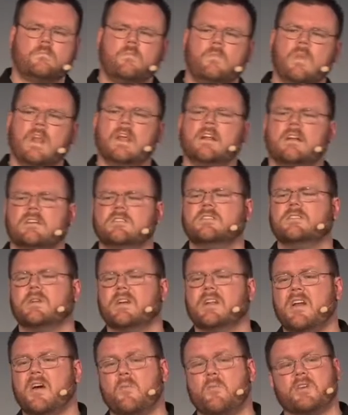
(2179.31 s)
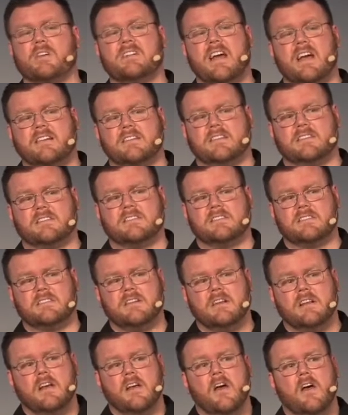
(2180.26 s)
It also can help protect us
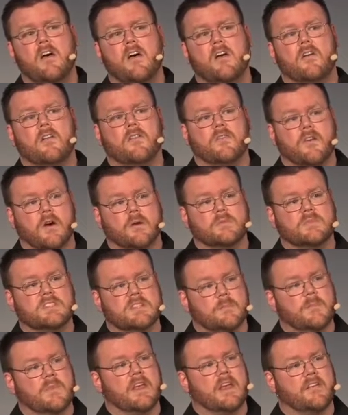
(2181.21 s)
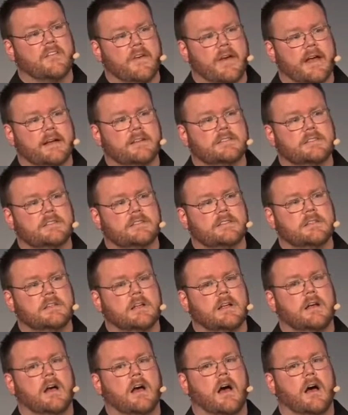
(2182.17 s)
from some of the effects
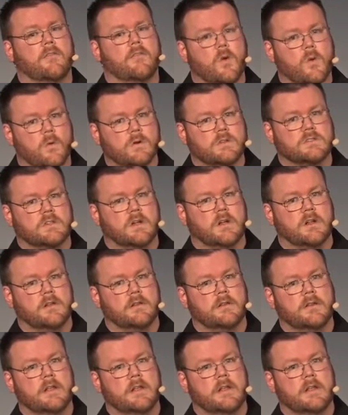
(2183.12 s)
of cortisol.